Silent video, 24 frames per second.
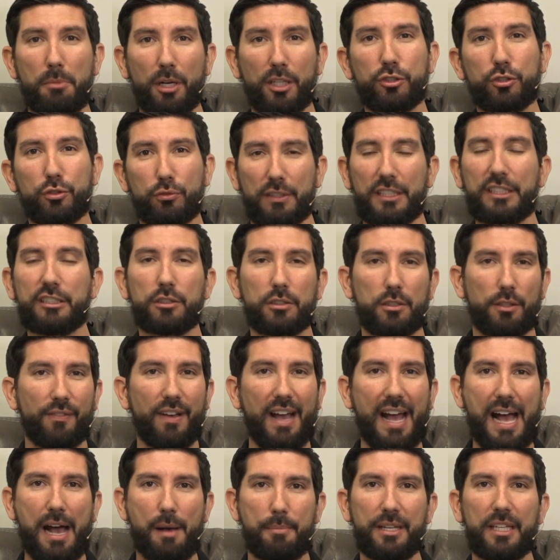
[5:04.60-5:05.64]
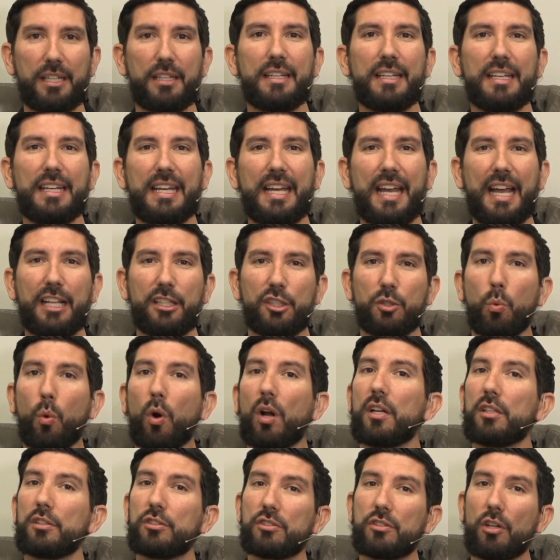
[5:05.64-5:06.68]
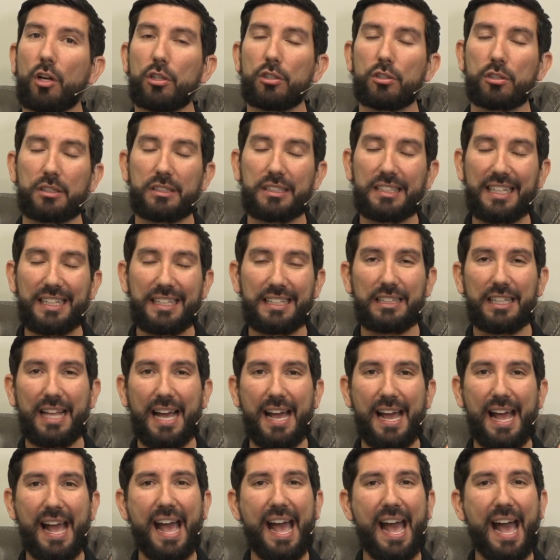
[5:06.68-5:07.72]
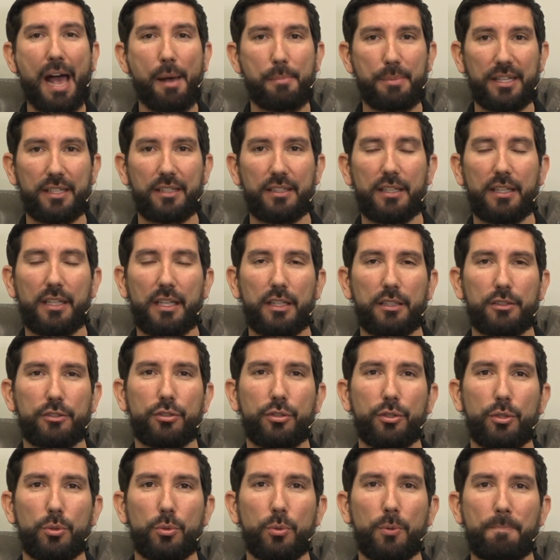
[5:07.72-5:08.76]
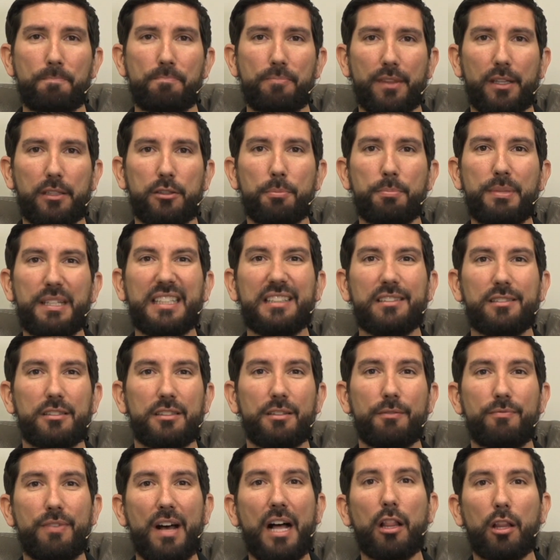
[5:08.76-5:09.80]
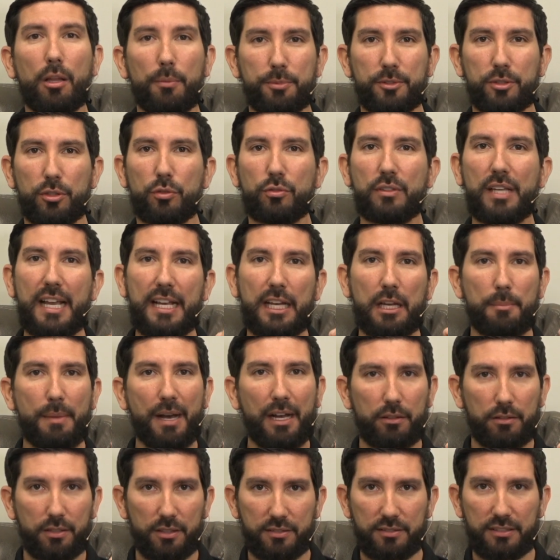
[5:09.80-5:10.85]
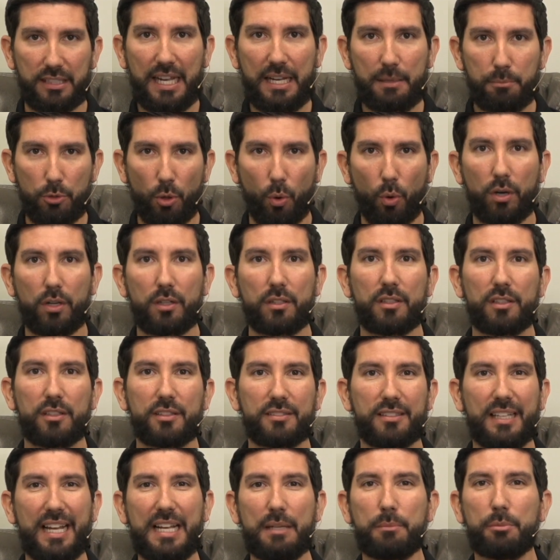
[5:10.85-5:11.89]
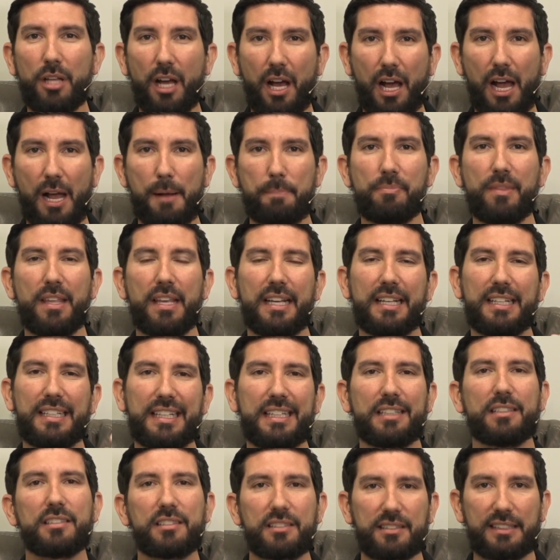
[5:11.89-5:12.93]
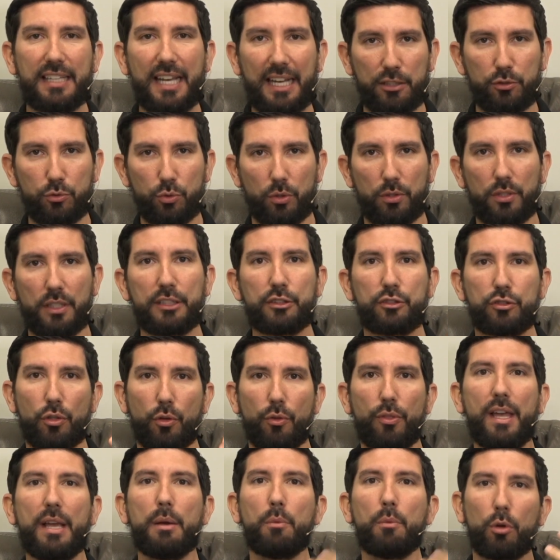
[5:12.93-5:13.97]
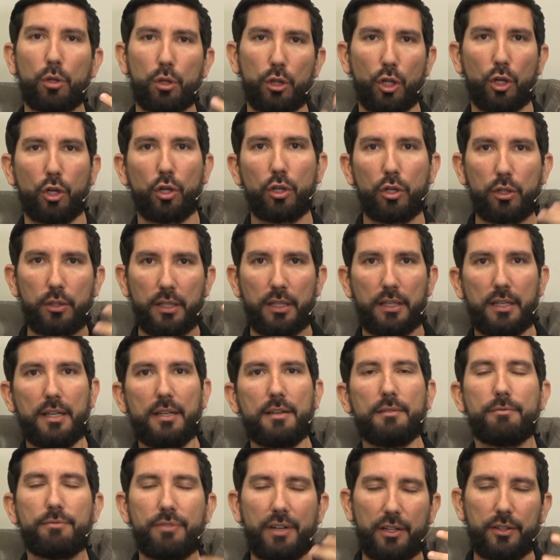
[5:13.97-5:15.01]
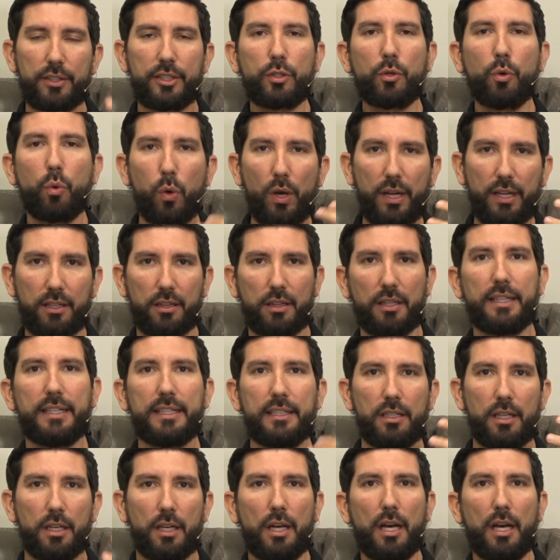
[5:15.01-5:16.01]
much creatures of habit, and you want to start getting that habit to be developed. So take them out the same door, the same time, get a schedule, and so they will learn very quickly